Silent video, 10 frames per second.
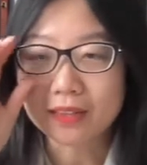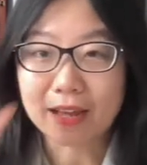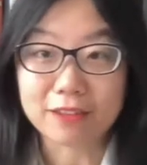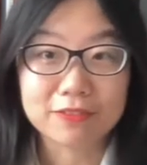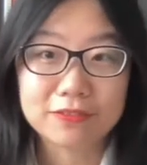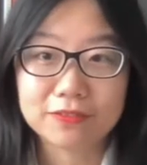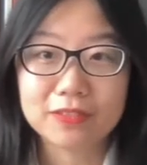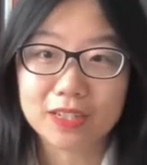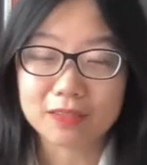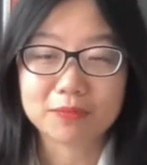life
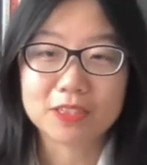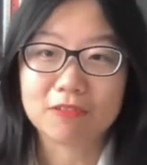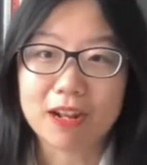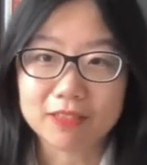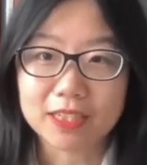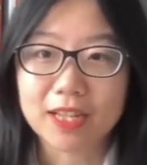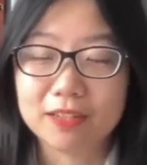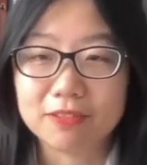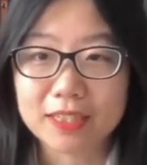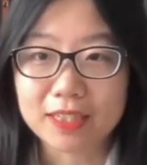um, surrounding
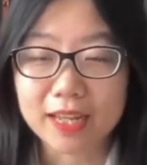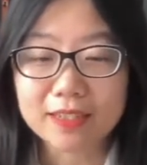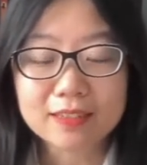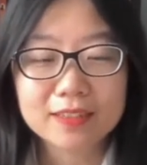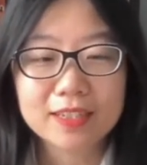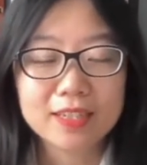Henry VIII.